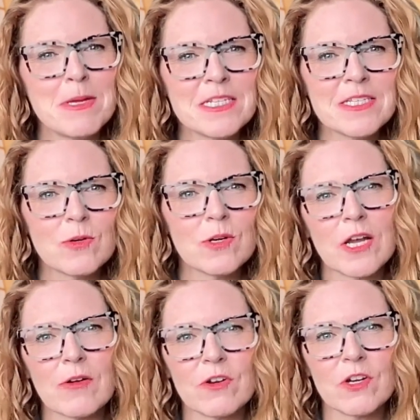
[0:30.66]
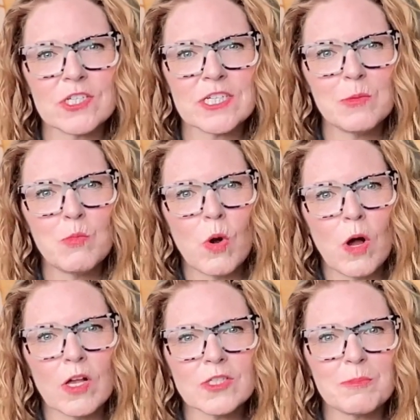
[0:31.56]
Minnesota Governor Tim
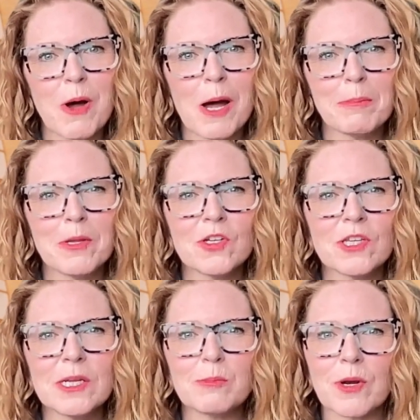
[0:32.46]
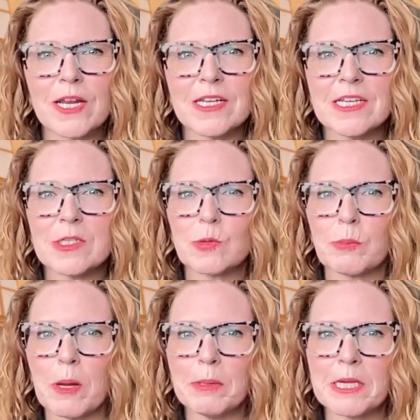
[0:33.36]
Walz popularly branded his
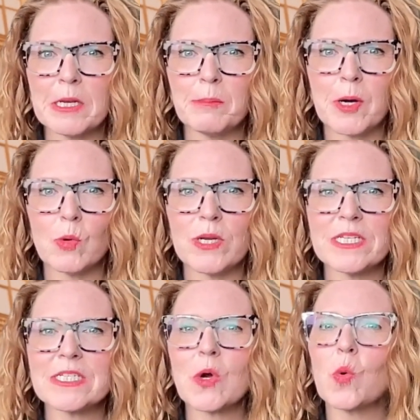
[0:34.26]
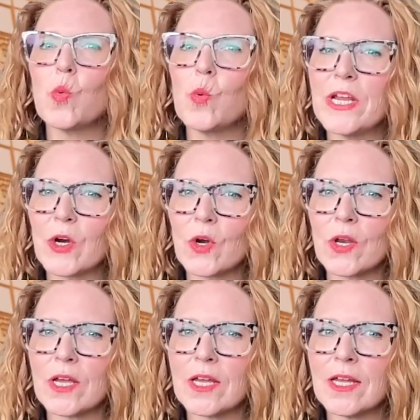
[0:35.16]
Republican opponents
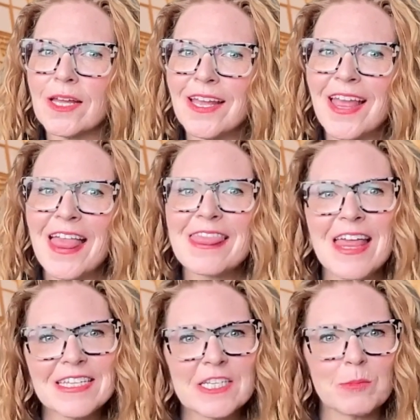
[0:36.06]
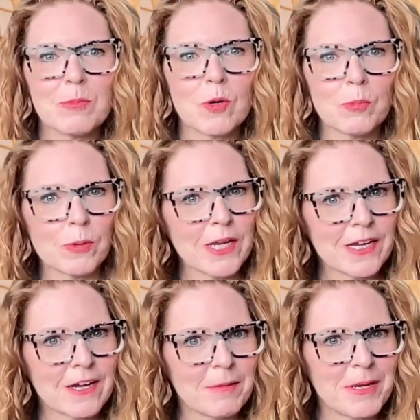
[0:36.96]
weird. That's an
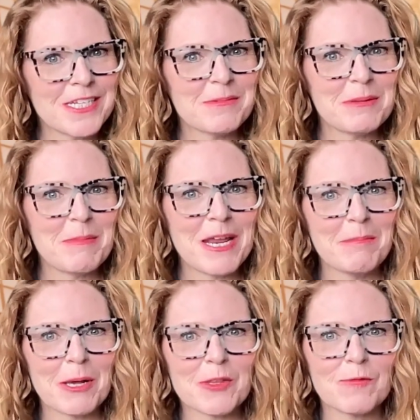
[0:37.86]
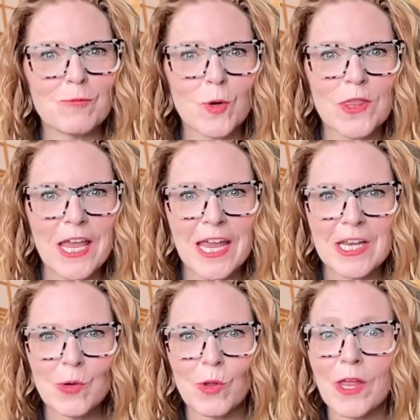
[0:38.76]
appropriate comment to be made about the fourth
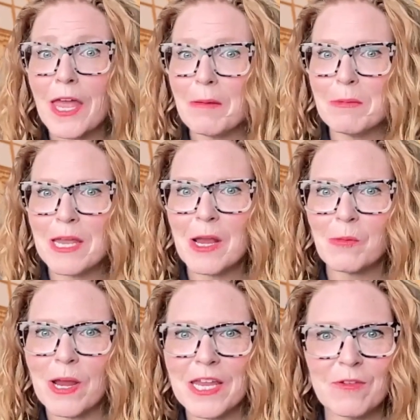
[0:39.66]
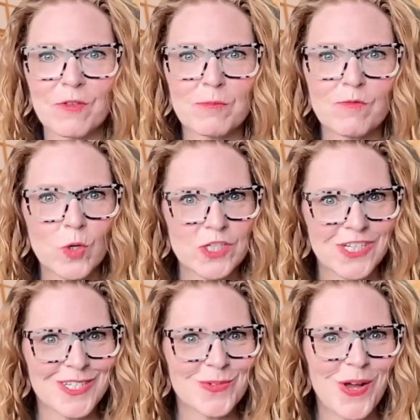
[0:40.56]
annual M B A ranking from
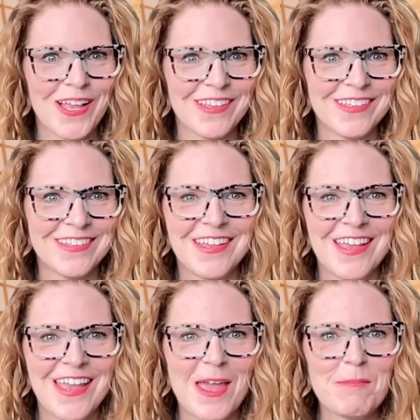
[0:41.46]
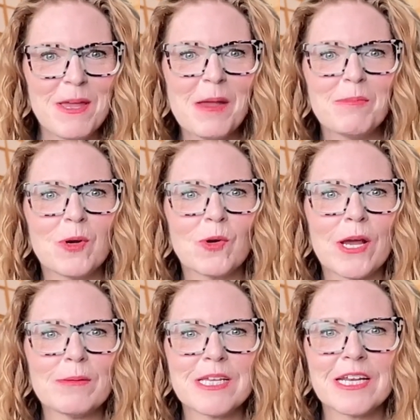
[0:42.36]
Fortune as well. M B A
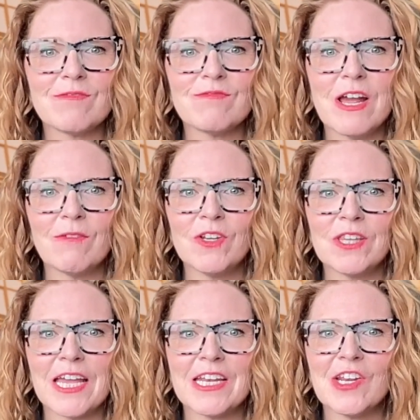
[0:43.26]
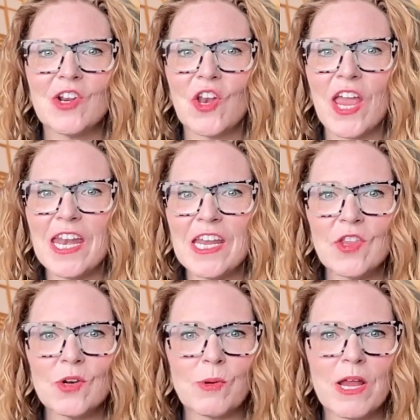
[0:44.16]
programs that have never landed on any
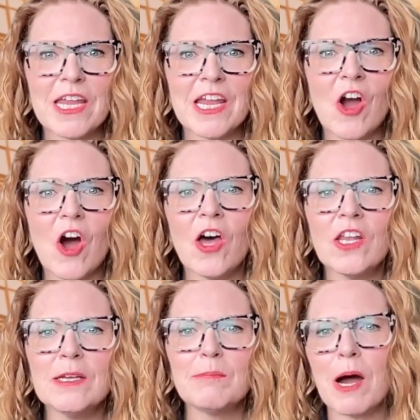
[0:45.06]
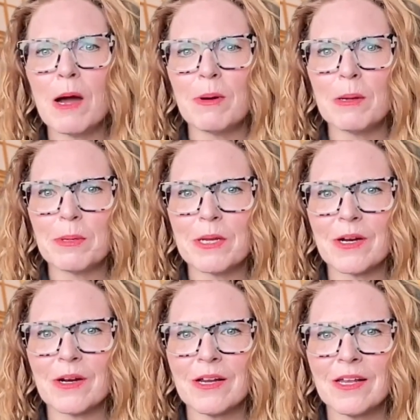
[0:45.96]
other ranking oddly pop up
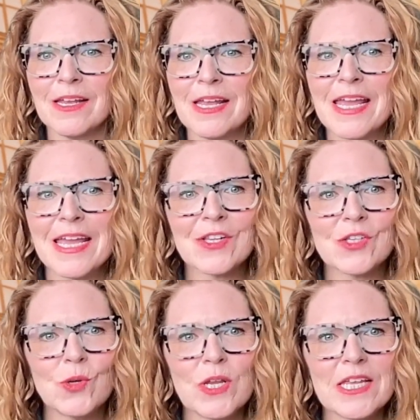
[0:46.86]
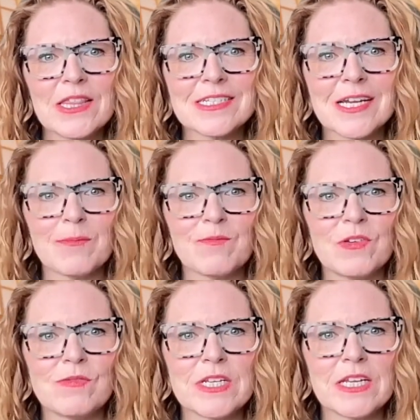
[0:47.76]
here, including in the top
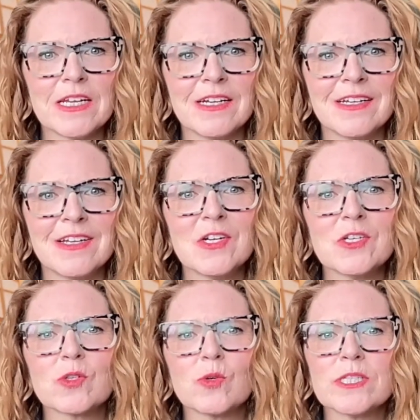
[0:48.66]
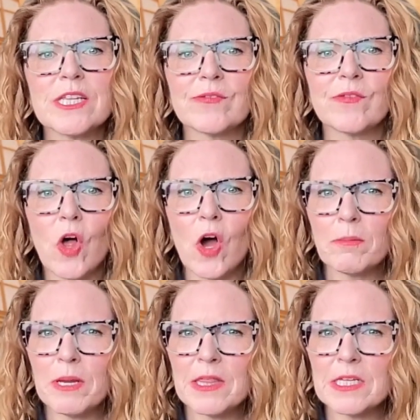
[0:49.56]
fifty. Schools that have
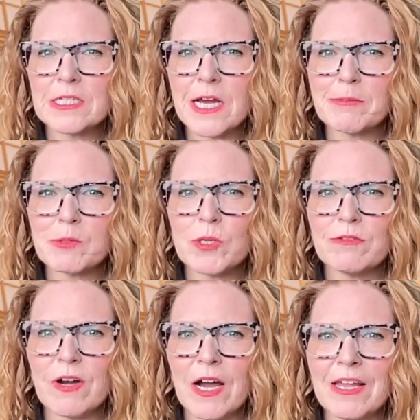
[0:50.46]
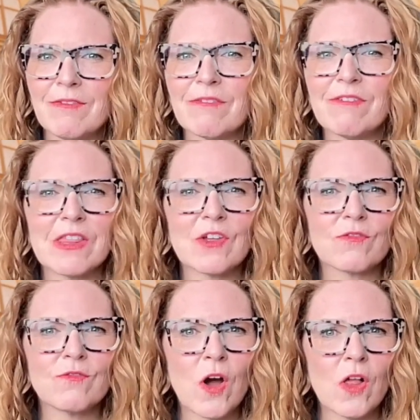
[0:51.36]
long been in the top twenty-five have
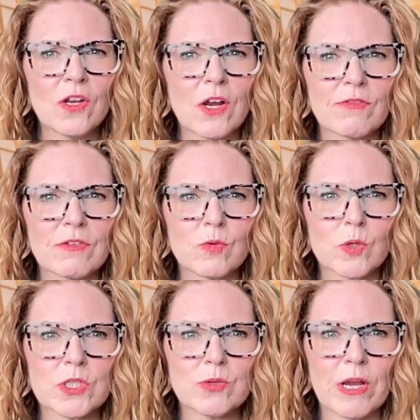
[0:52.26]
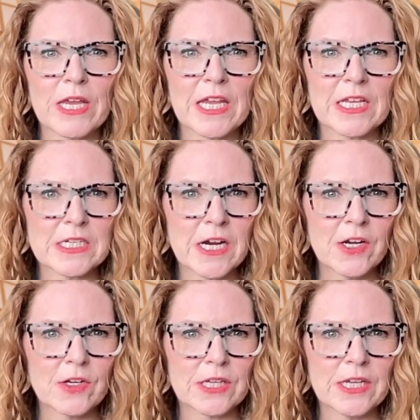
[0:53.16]
either fallen off the Fortune ranking
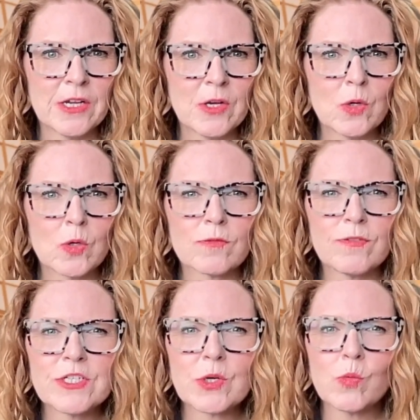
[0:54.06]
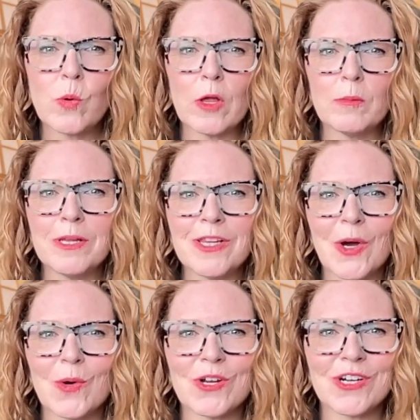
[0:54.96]
entirely or feature well
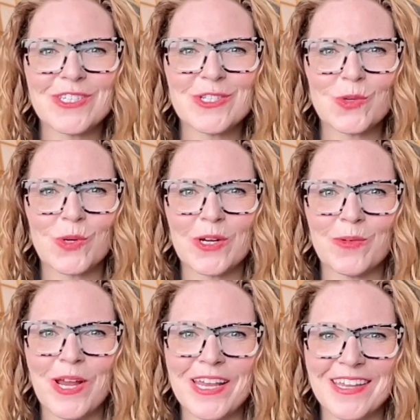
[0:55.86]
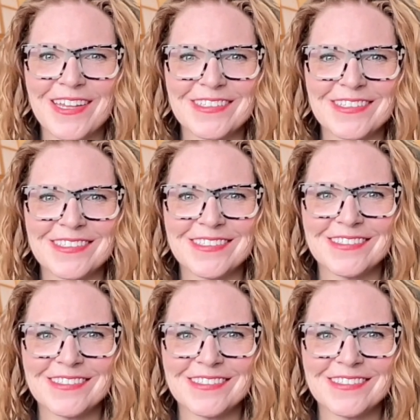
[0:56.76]
below their historic rankings.